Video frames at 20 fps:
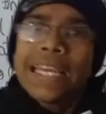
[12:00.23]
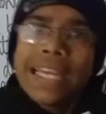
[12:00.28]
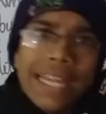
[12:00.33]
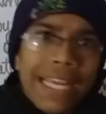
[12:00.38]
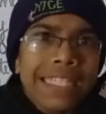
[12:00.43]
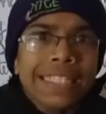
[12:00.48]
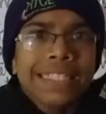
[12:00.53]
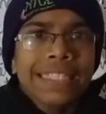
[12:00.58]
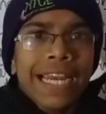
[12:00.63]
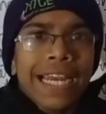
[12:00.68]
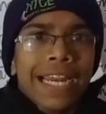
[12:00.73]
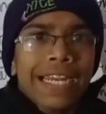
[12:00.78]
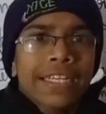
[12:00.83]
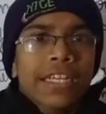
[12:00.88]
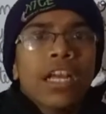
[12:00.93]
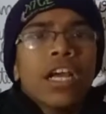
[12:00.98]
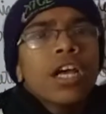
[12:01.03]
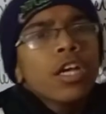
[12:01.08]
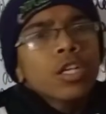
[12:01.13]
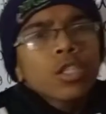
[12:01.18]
less
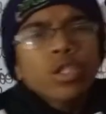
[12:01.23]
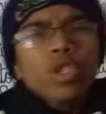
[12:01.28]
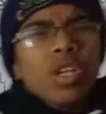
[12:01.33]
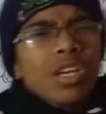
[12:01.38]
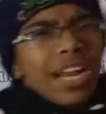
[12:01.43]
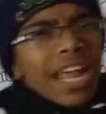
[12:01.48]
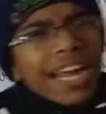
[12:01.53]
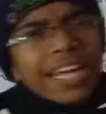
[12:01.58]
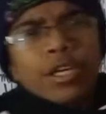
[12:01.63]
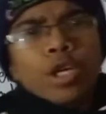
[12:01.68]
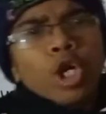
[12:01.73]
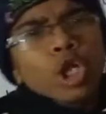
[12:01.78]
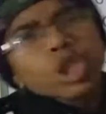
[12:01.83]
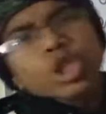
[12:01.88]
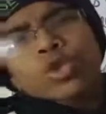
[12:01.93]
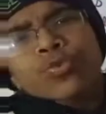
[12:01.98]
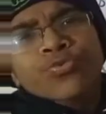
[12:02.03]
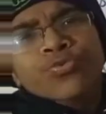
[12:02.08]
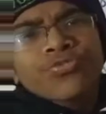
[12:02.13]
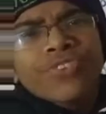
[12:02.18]
light. So light
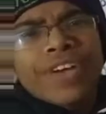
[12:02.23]
also